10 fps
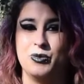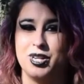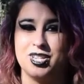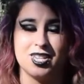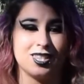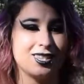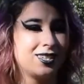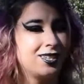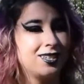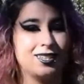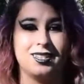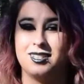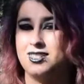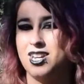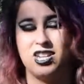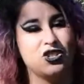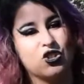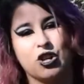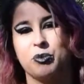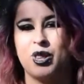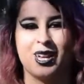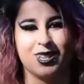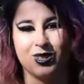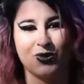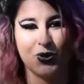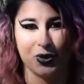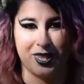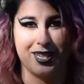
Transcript: We just changed our plans for the